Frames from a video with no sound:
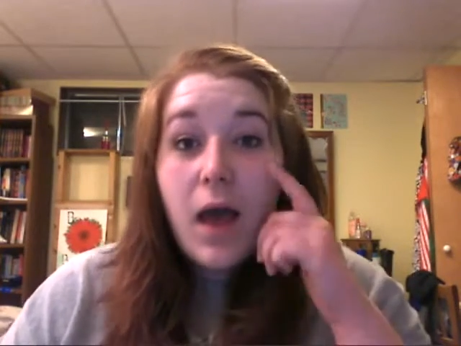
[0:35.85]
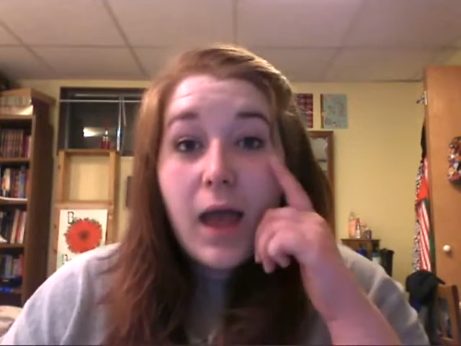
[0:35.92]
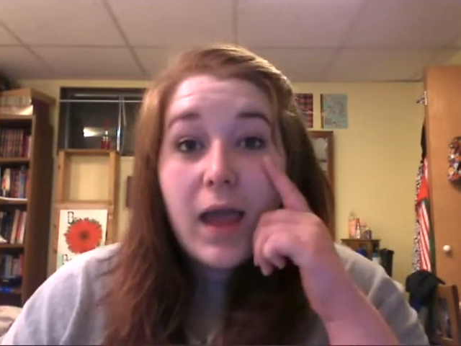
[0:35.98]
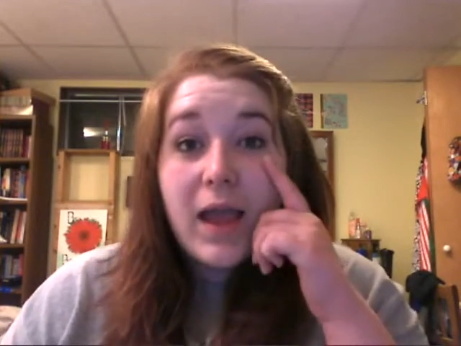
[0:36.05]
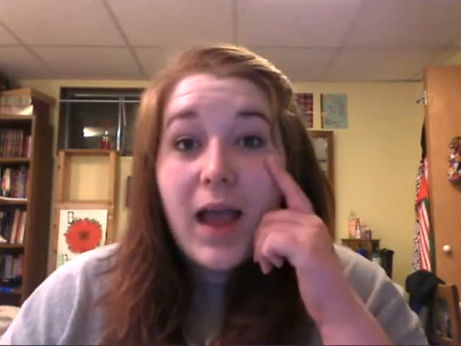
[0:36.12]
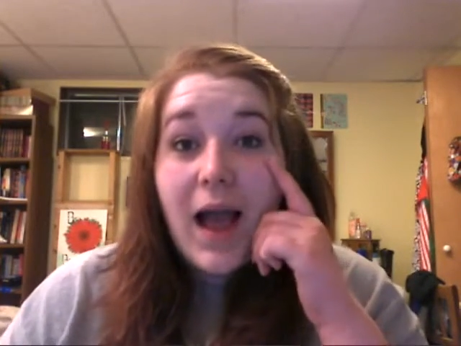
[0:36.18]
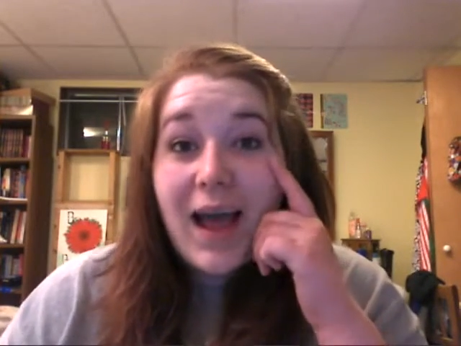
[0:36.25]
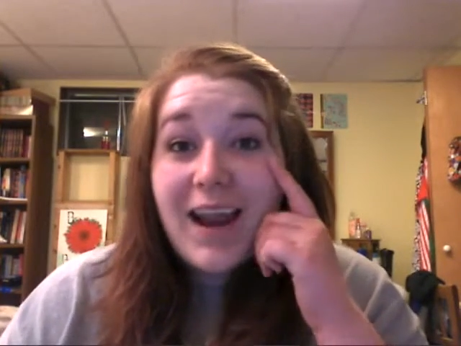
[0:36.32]
I
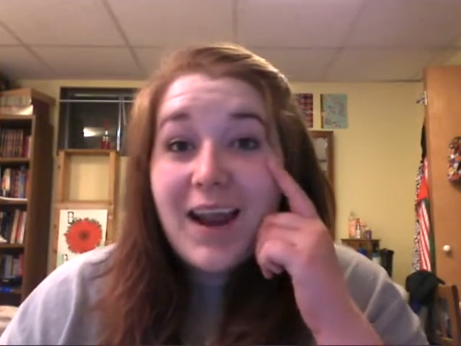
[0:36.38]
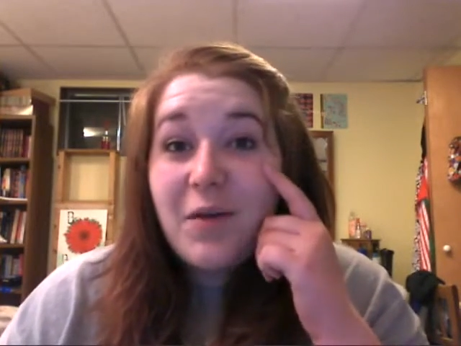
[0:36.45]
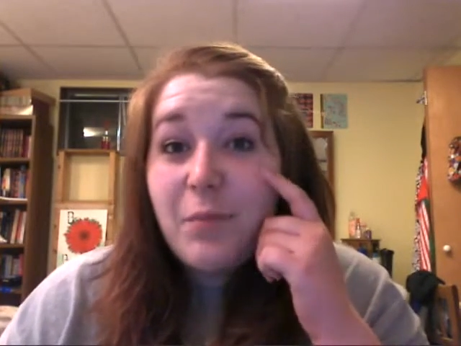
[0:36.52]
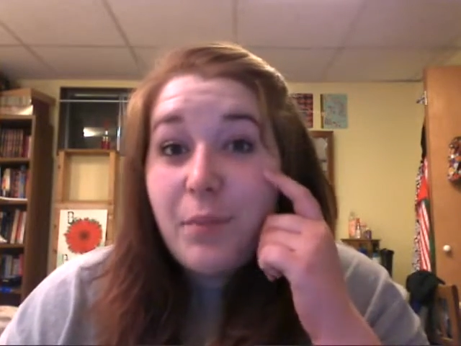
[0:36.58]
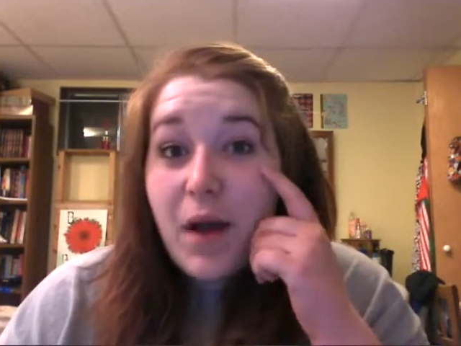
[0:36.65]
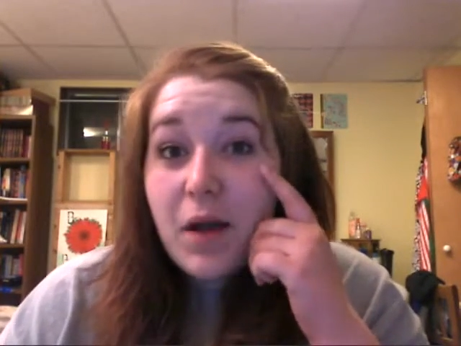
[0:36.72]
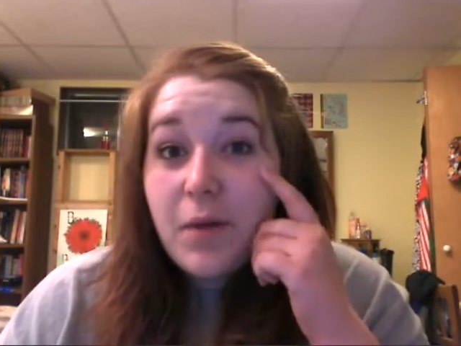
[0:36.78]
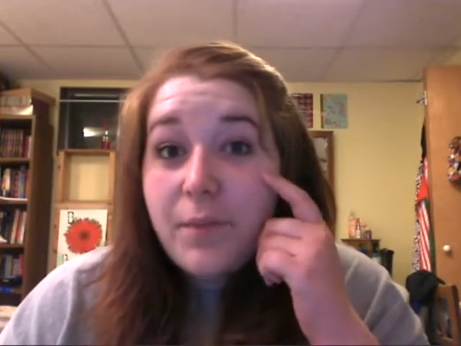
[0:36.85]
got a
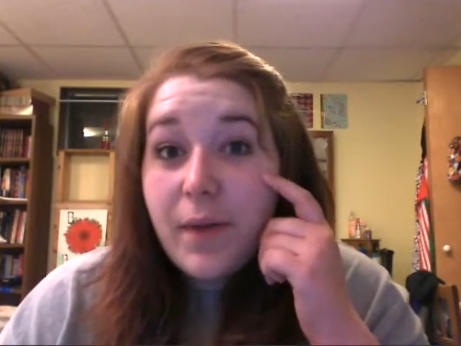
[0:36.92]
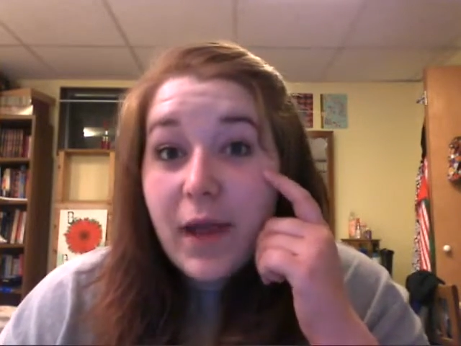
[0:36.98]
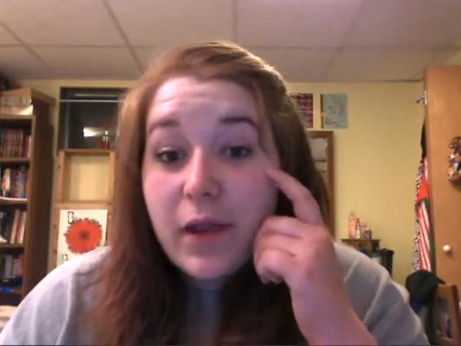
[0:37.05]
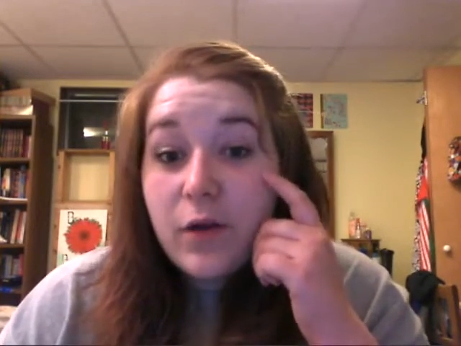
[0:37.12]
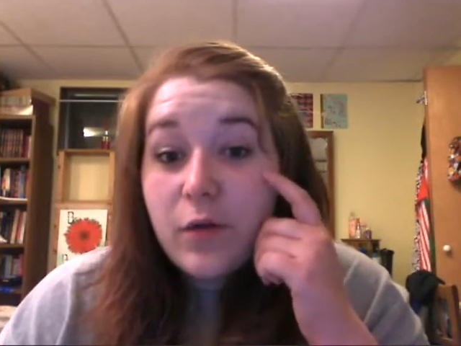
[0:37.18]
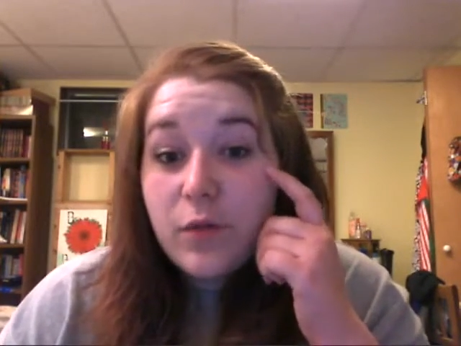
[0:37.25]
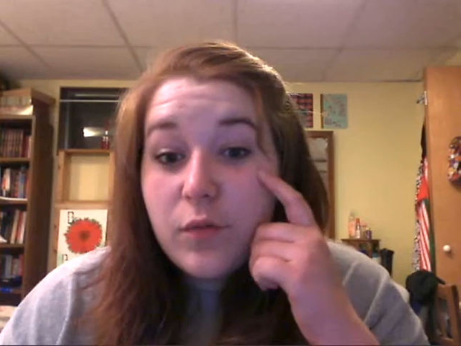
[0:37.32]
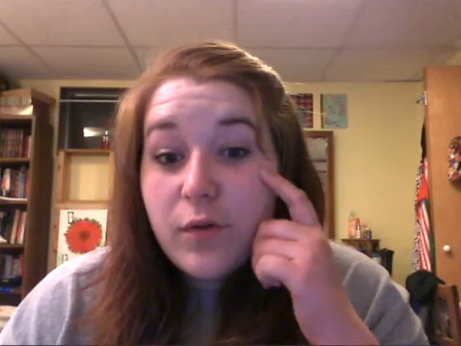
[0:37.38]
bug
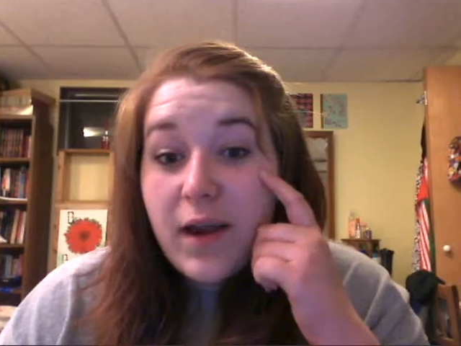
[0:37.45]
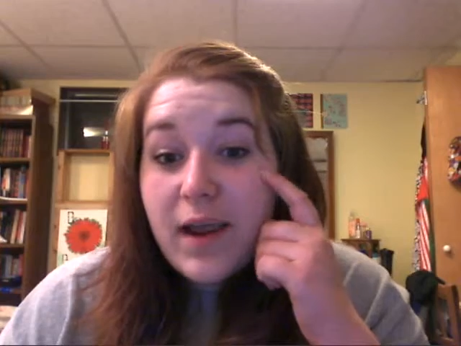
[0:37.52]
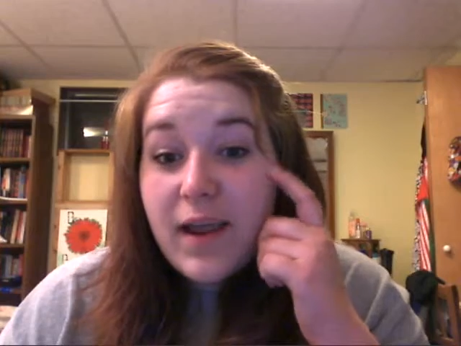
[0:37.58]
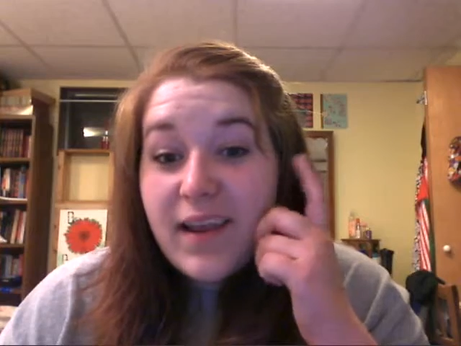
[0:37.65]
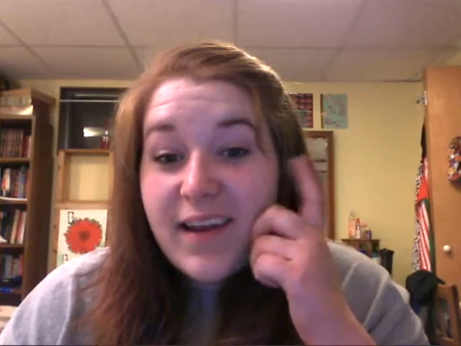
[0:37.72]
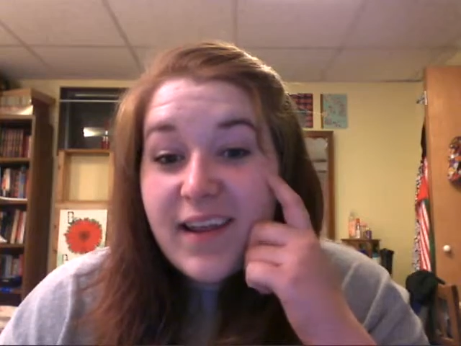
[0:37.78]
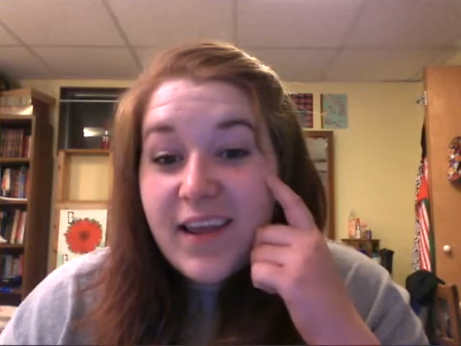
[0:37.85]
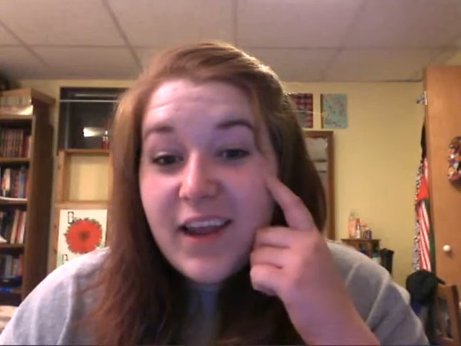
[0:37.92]
bite
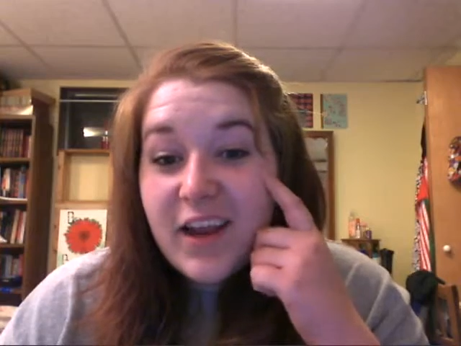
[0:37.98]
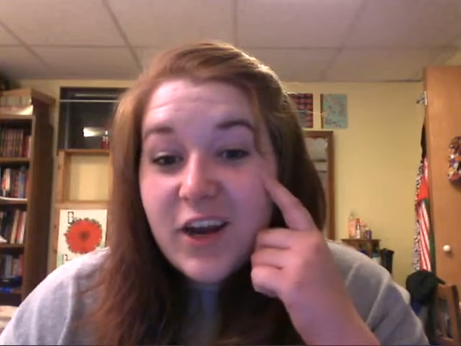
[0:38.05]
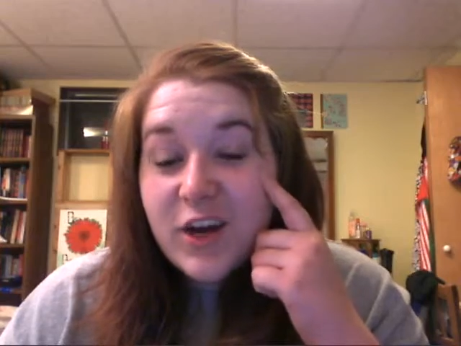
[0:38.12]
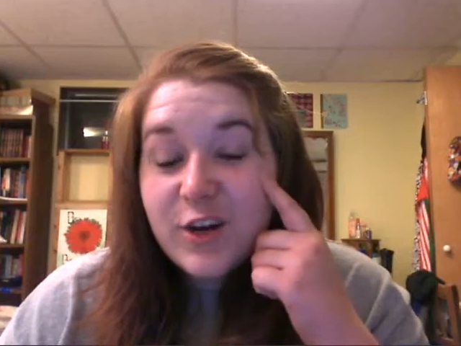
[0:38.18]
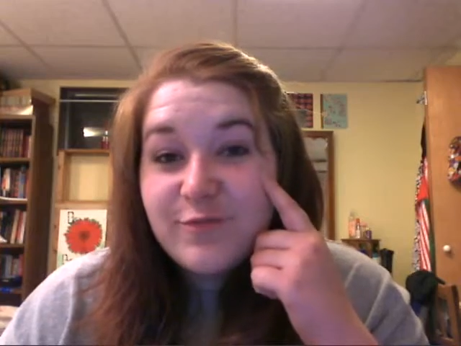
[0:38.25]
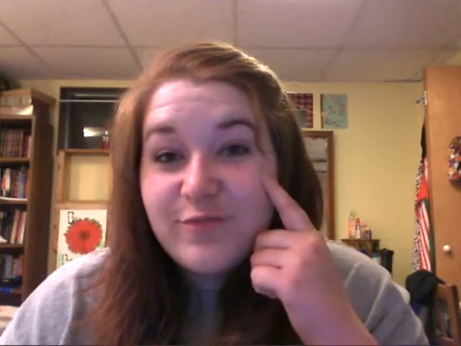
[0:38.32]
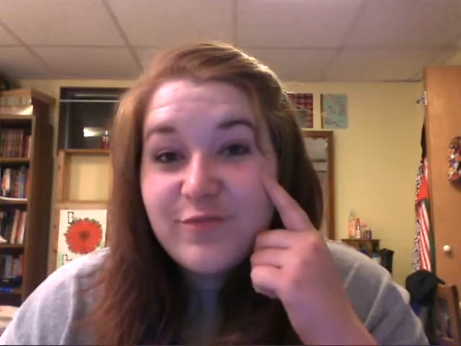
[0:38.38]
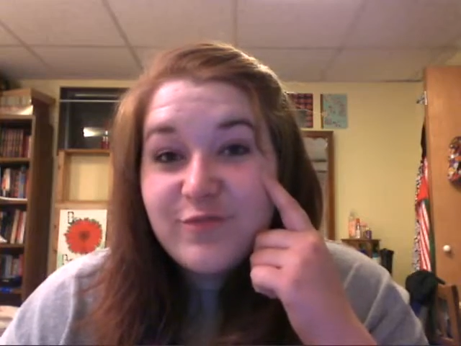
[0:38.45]
right
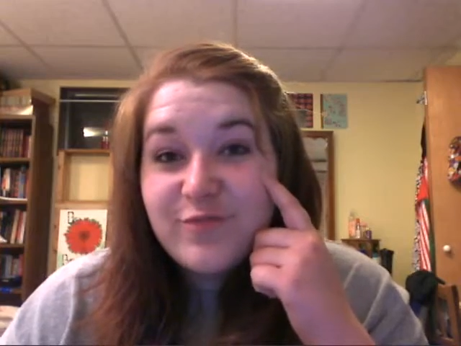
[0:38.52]
here,